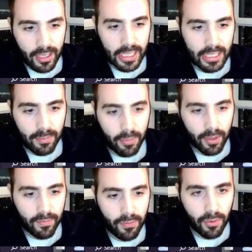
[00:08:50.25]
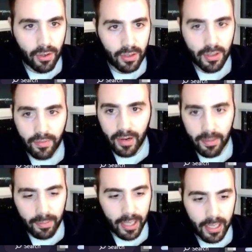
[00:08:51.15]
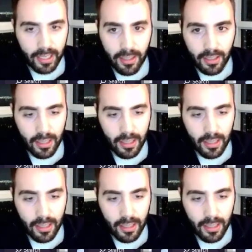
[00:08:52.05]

19.4 divided by